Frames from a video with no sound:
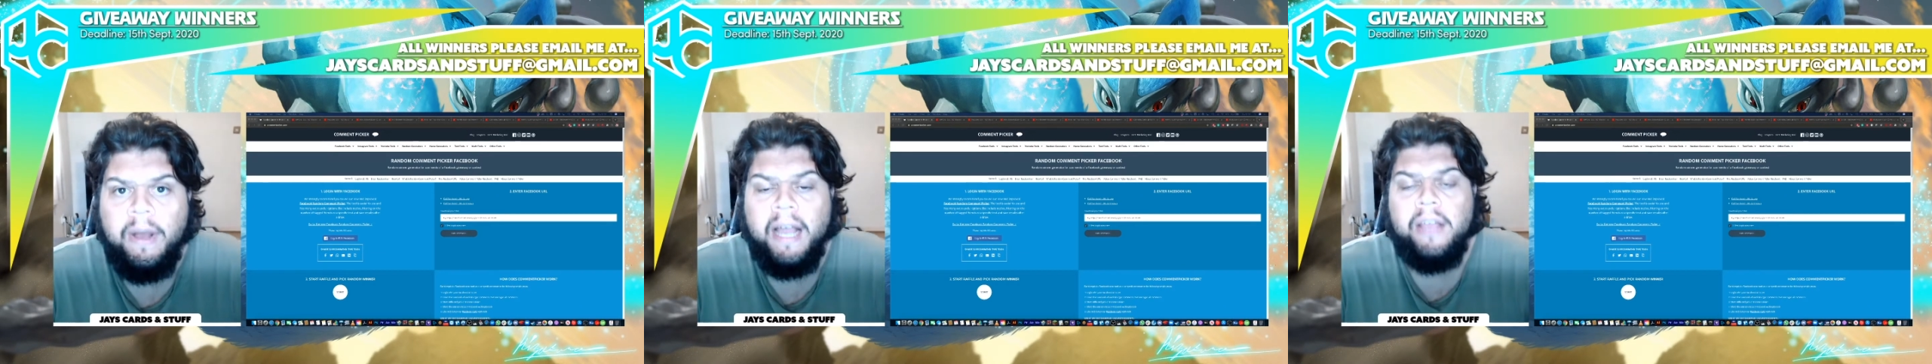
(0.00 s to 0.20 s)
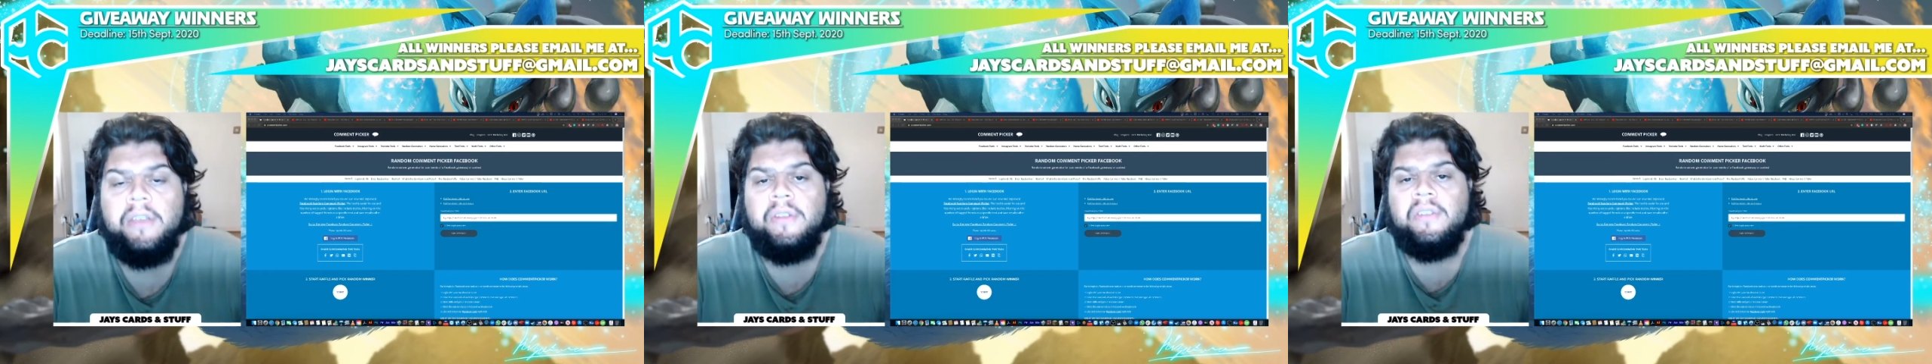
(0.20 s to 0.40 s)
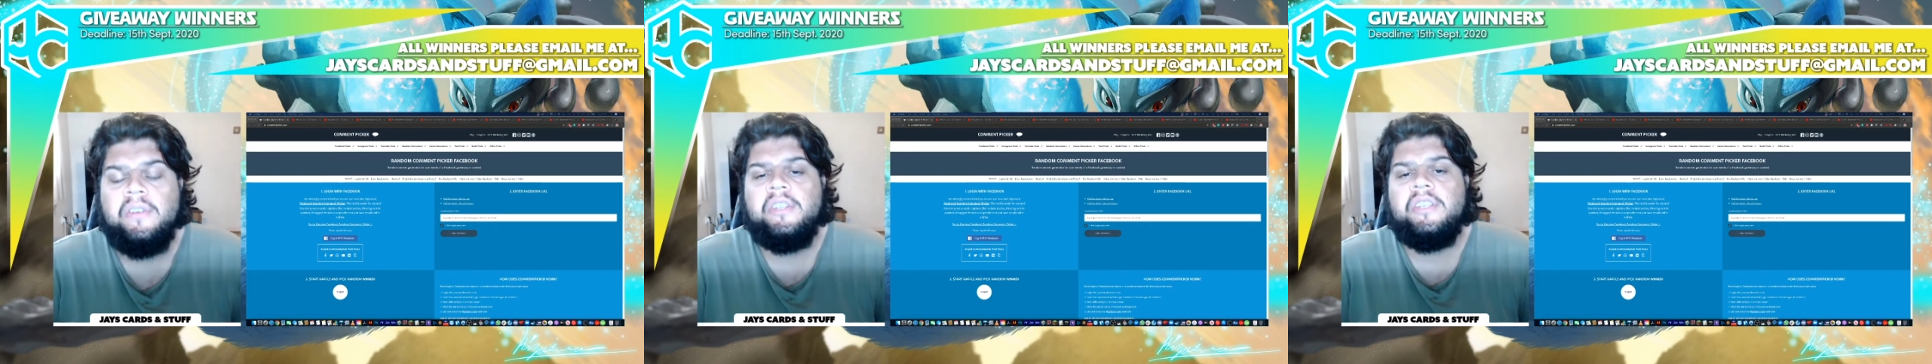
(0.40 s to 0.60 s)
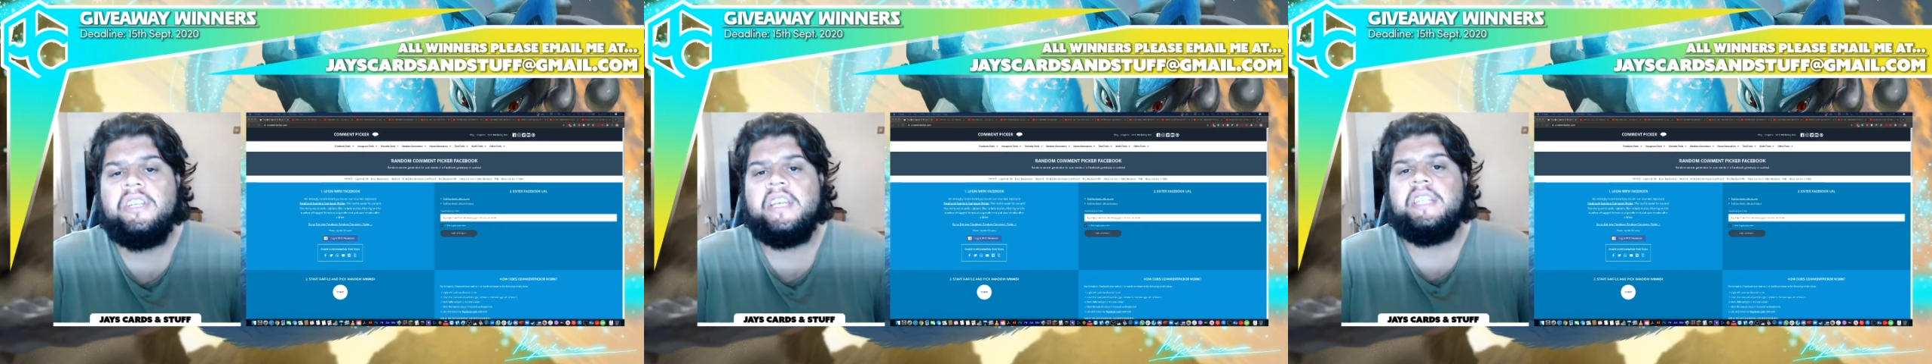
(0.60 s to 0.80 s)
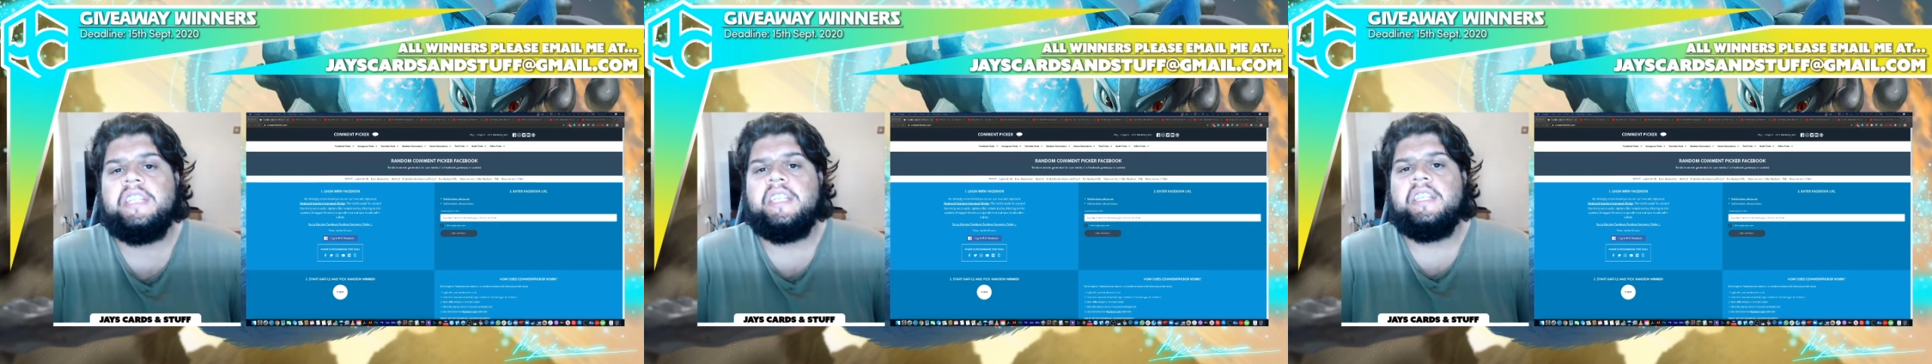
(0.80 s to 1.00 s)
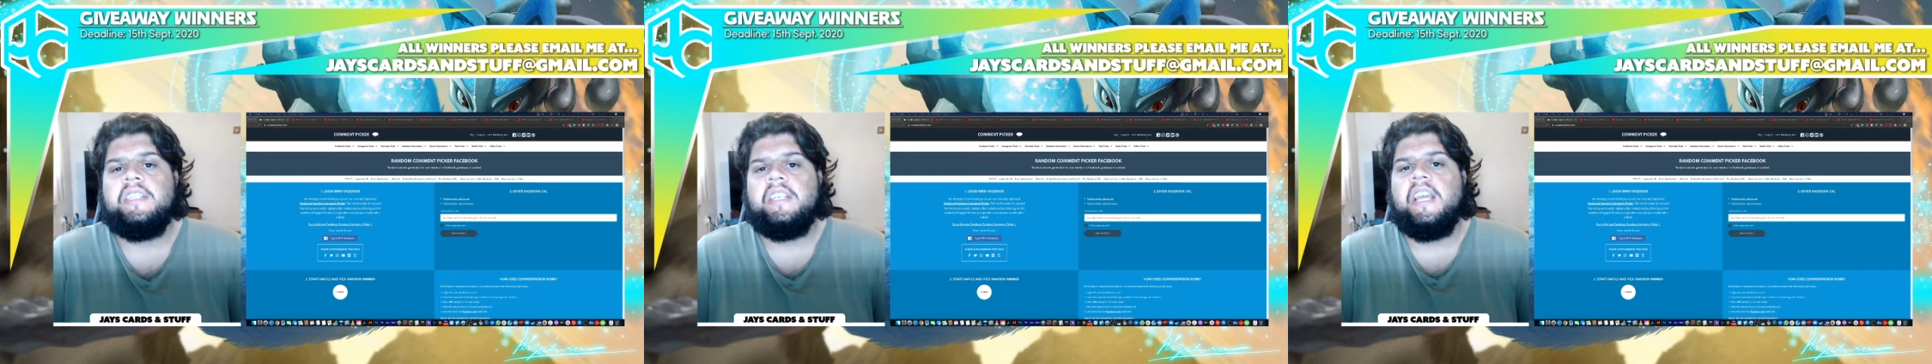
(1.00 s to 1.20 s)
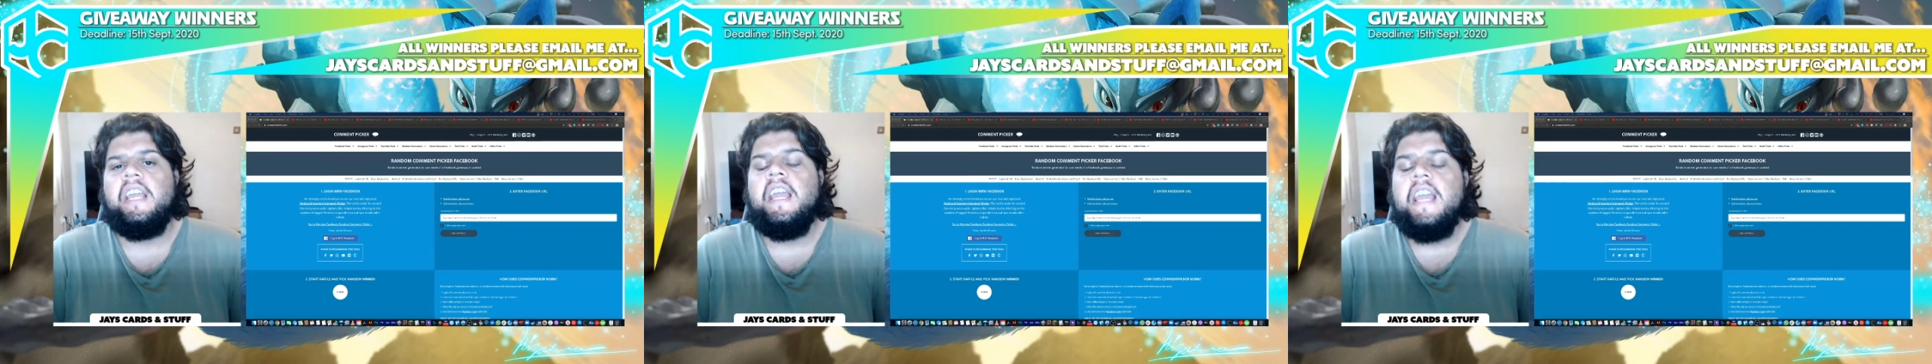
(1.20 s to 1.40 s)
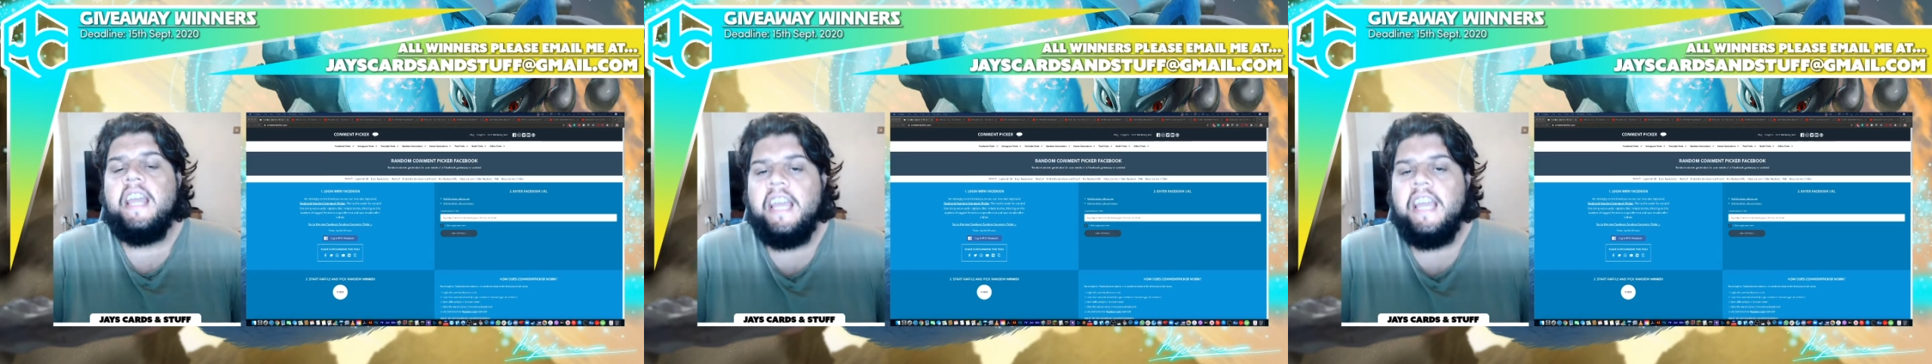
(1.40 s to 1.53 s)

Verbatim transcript: How you doing JCC?